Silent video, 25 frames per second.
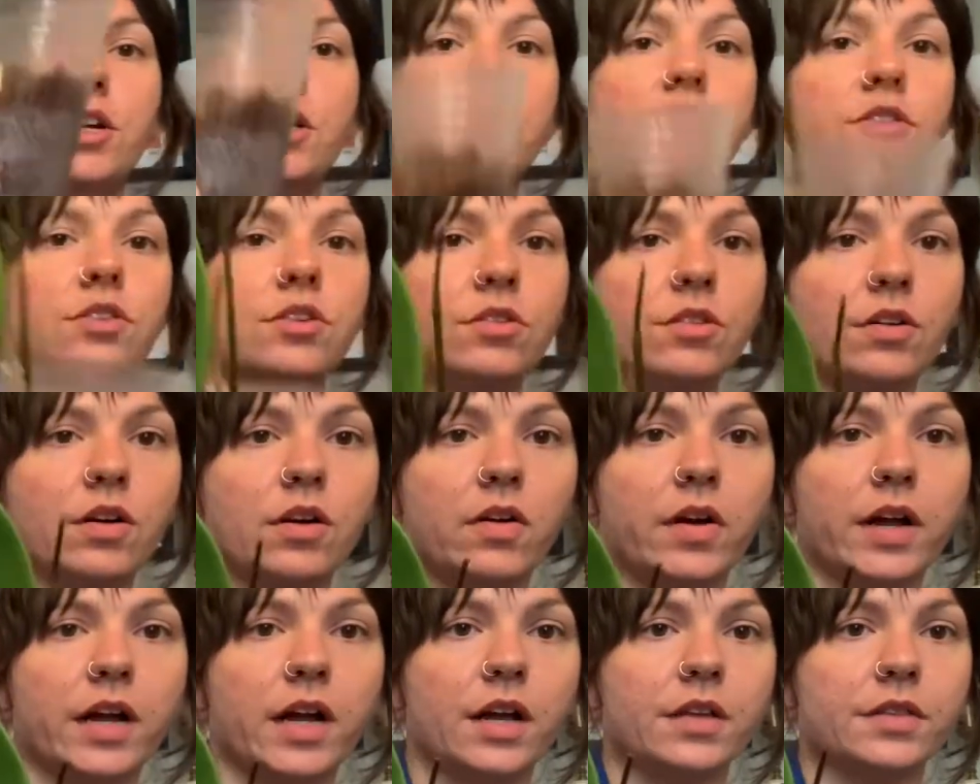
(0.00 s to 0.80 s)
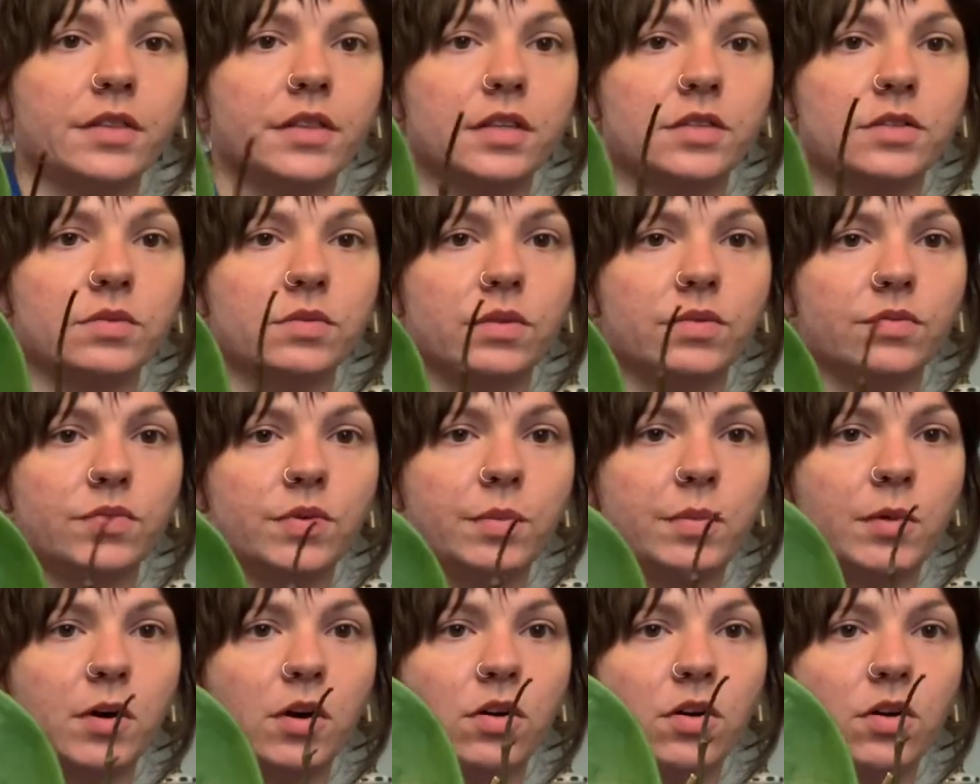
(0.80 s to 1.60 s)
to grow. I got this one from
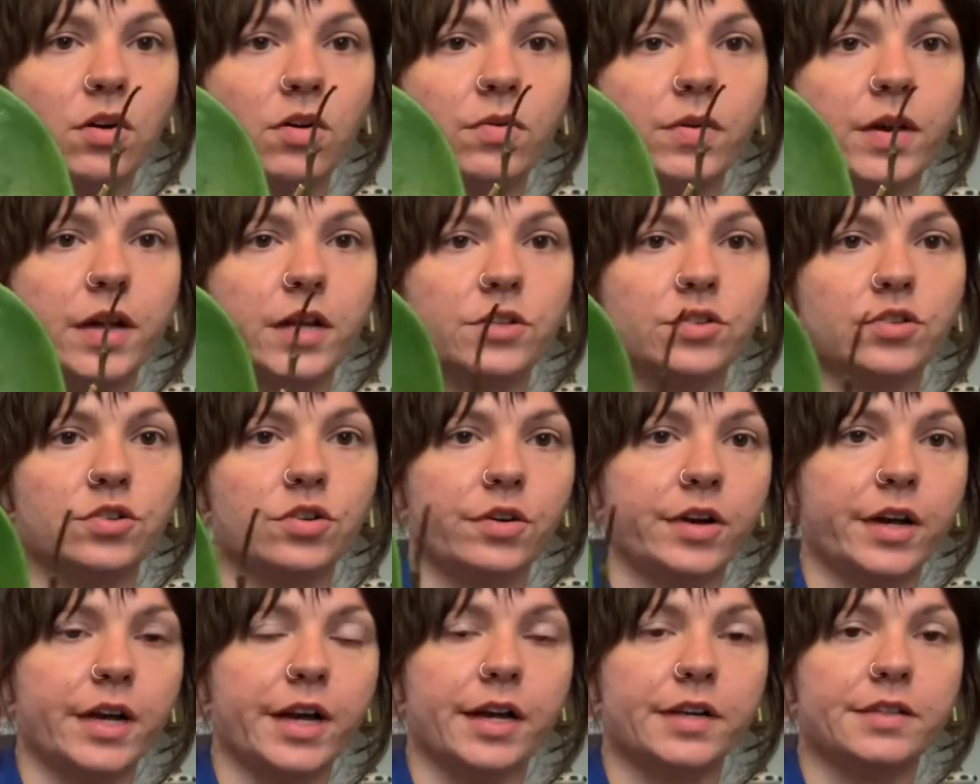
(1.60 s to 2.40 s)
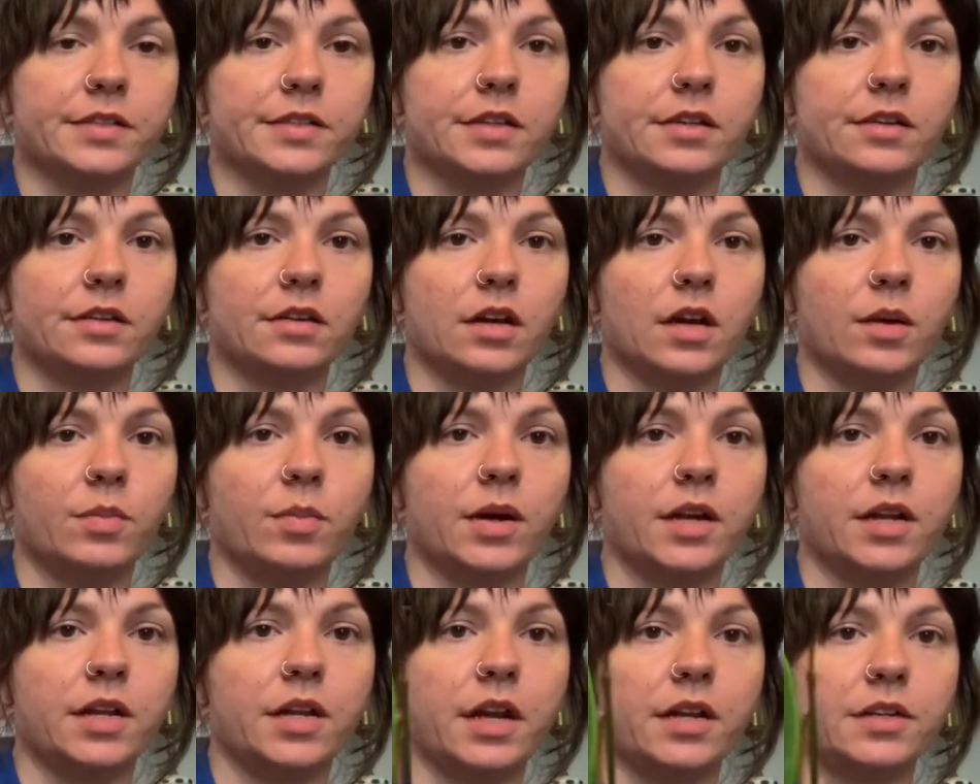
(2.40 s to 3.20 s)
Coco Ranch Hoyas, and I bought
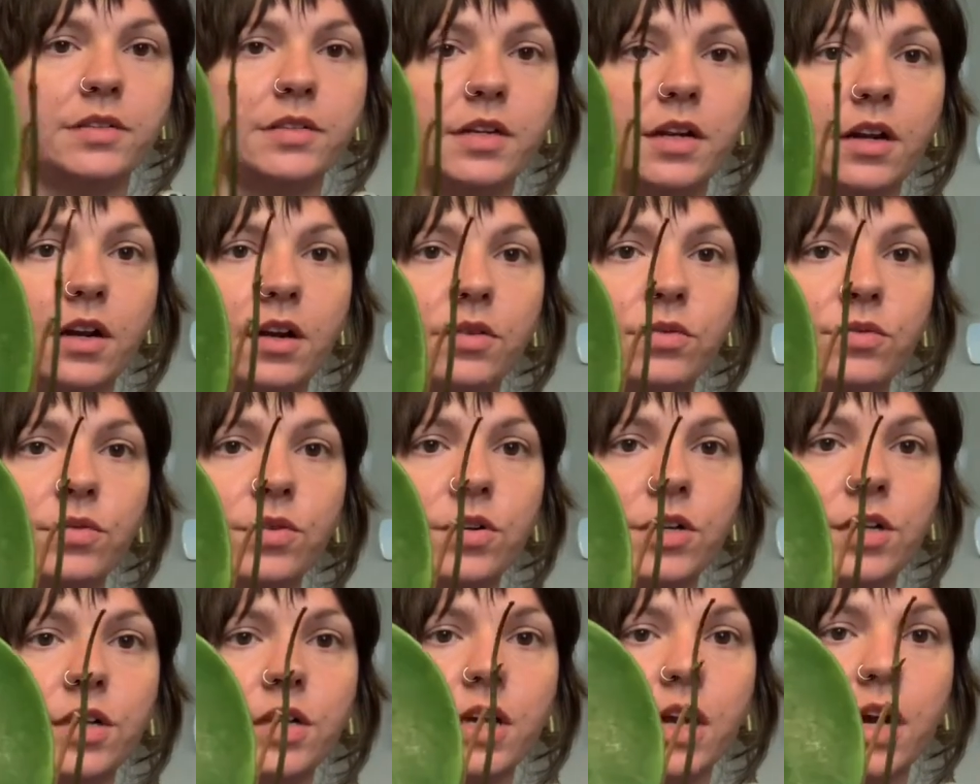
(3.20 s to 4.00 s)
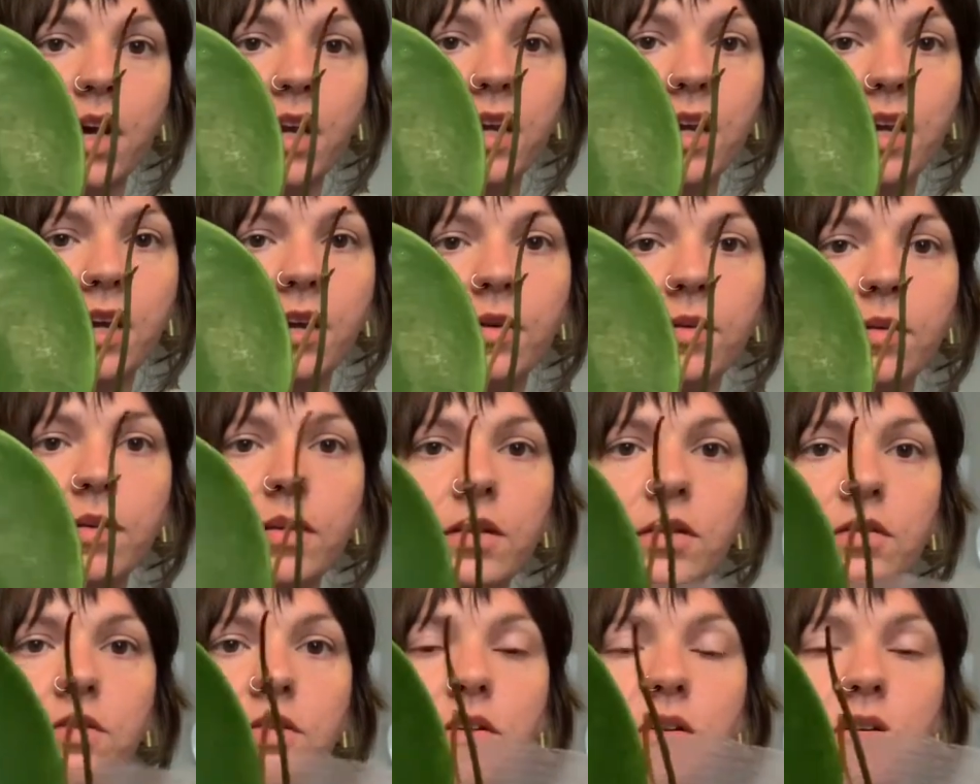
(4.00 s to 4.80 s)
it as an unrooted cutting.
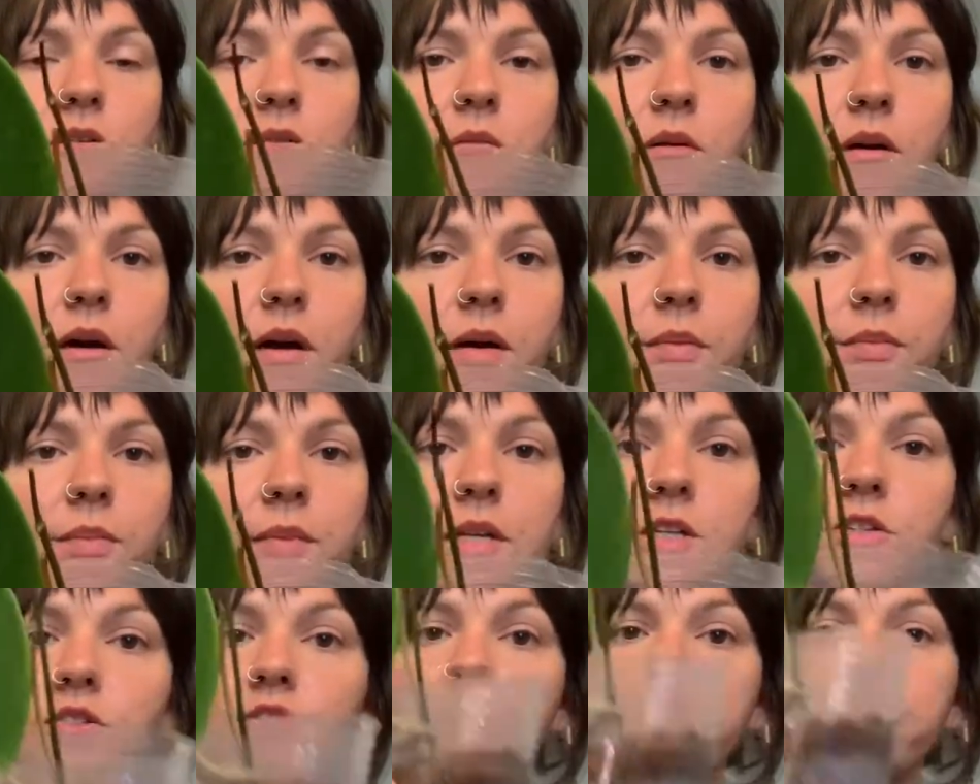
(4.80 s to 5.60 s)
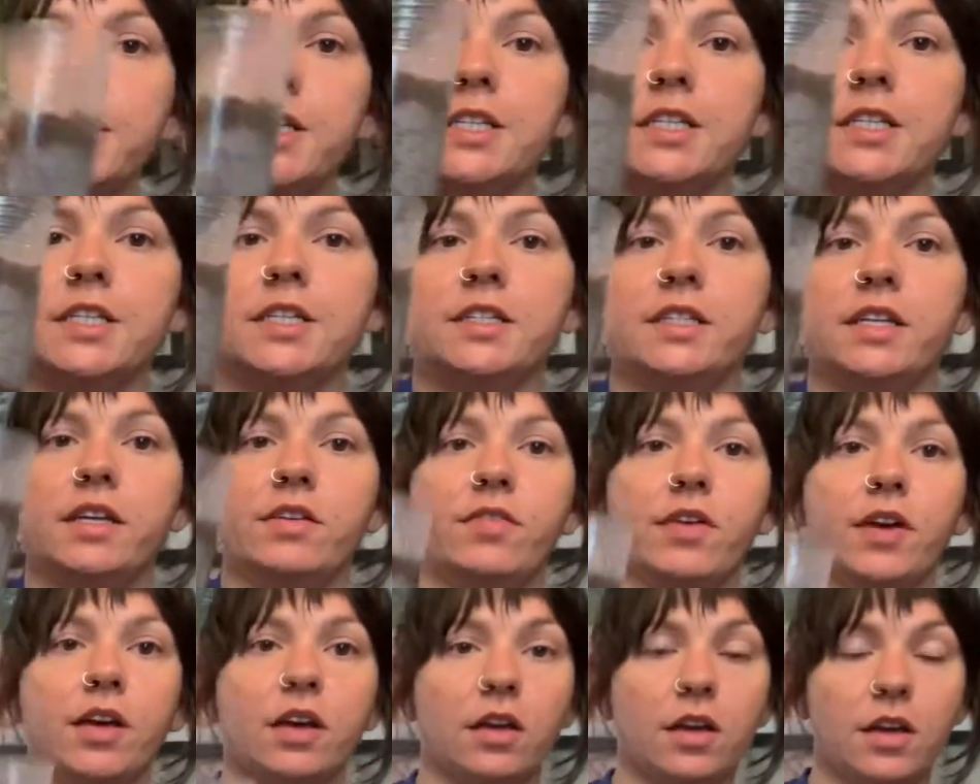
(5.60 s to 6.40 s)
So I'm interested to see if I
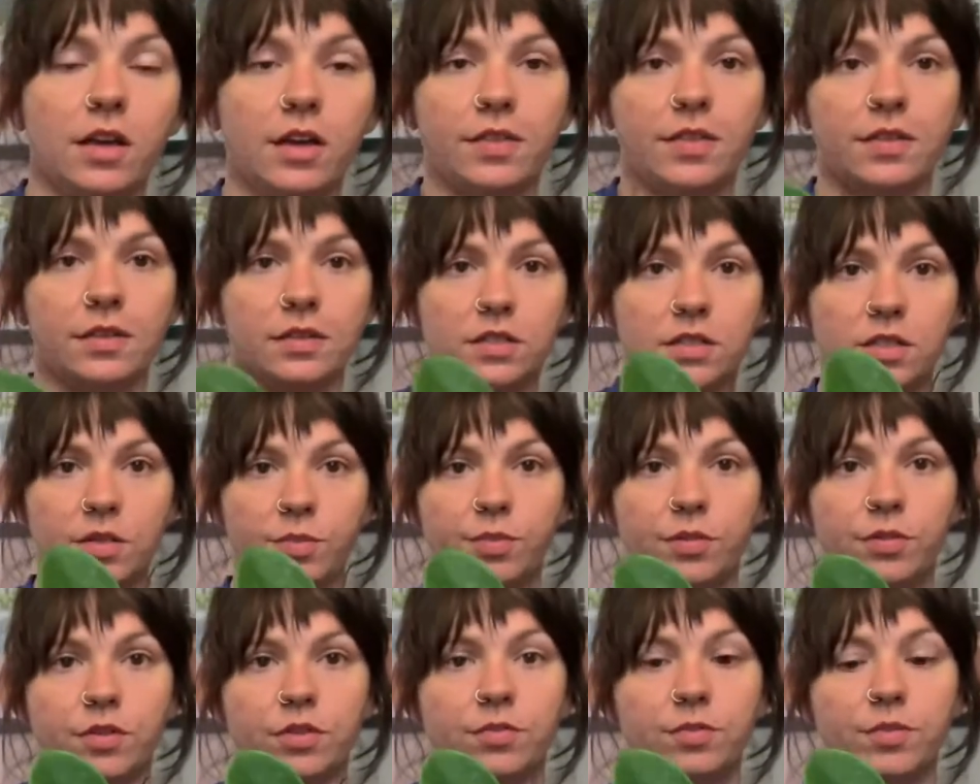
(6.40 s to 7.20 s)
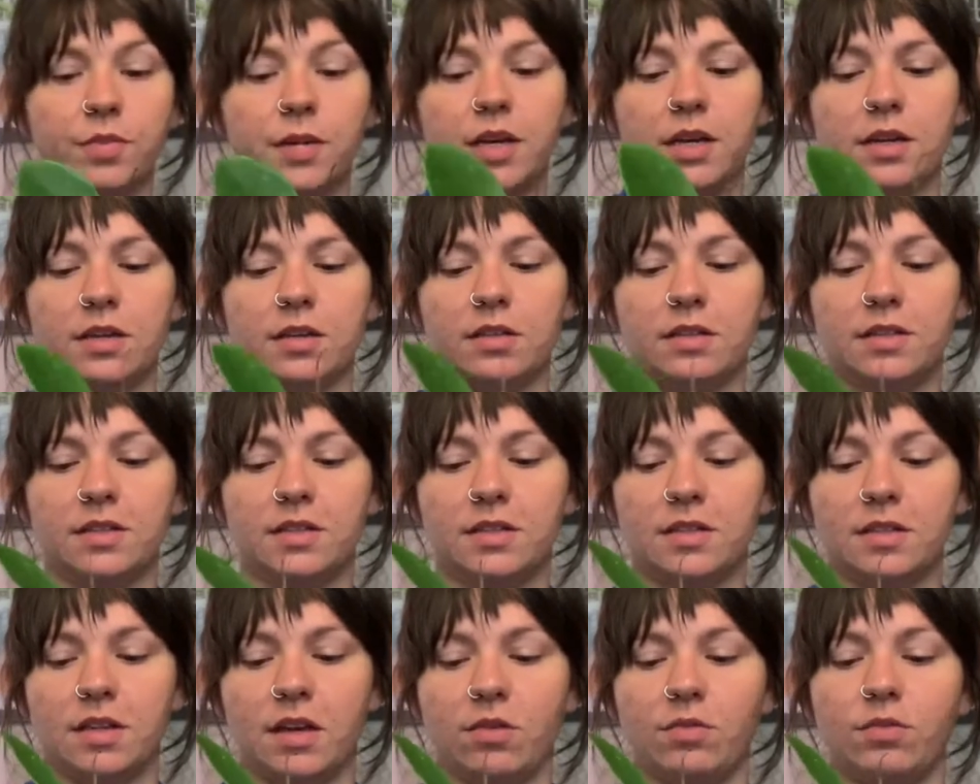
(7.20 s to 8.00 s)
can get this to bloom, because
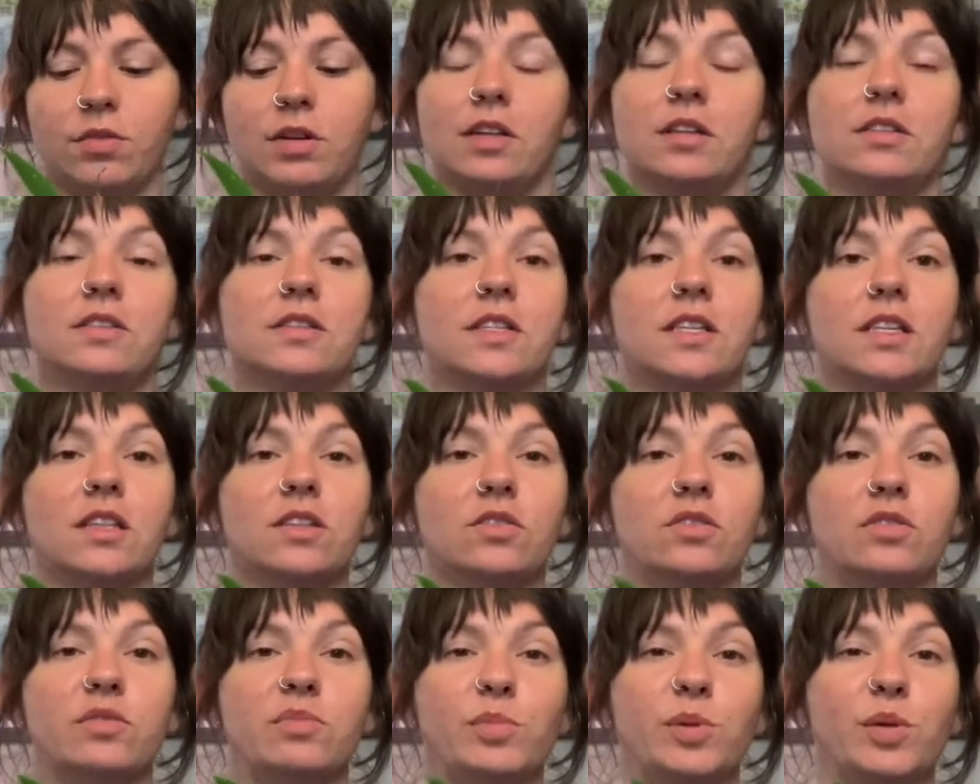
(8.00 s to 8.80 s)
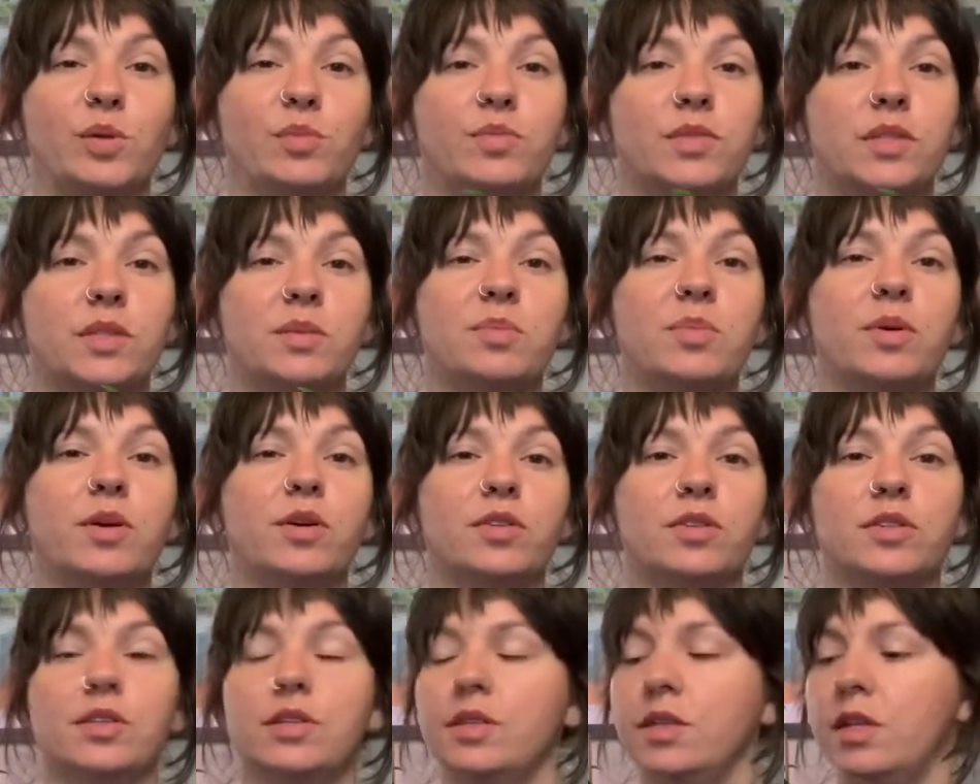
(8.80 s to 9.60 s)
I want to see those blooms in
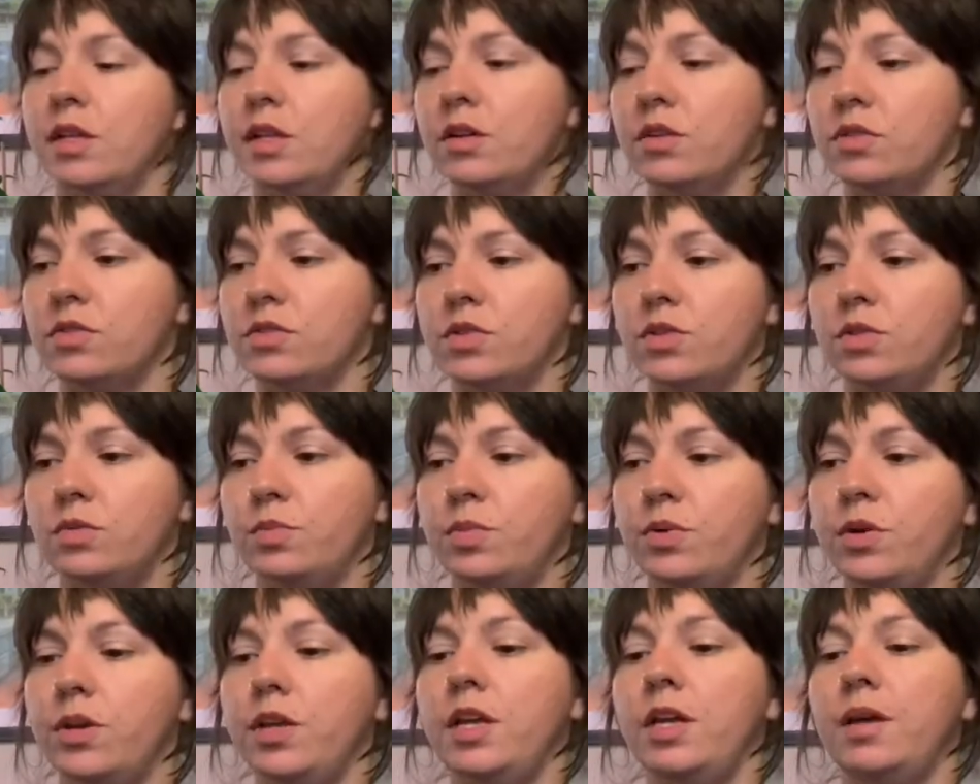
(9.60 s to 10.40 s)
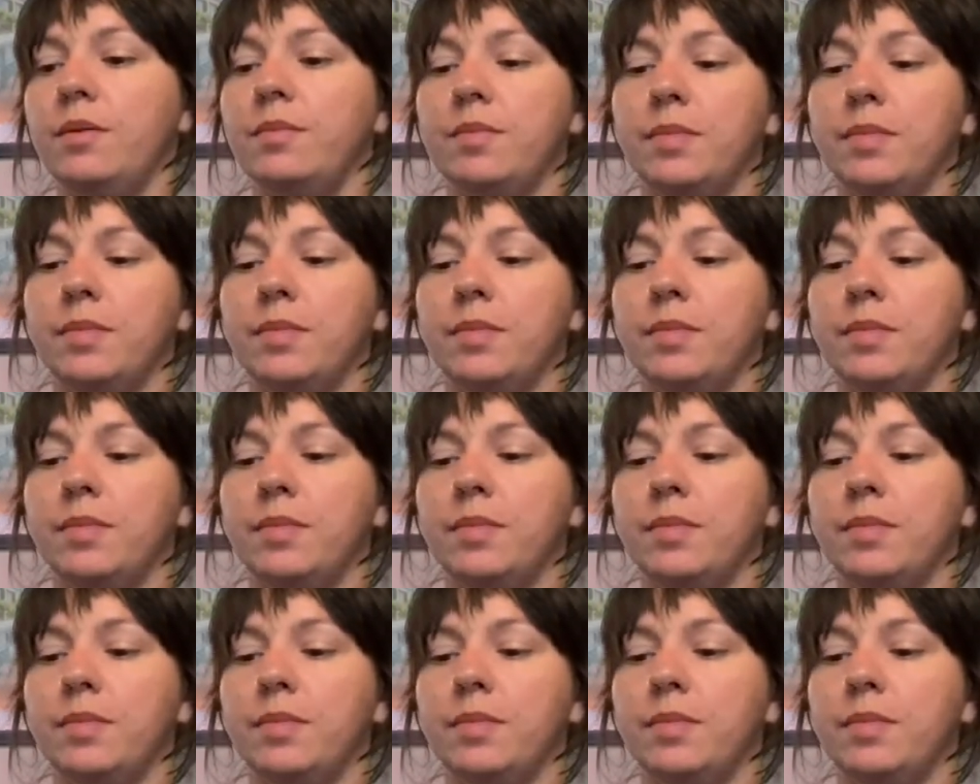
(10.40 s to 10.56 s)
person. They look so pretty.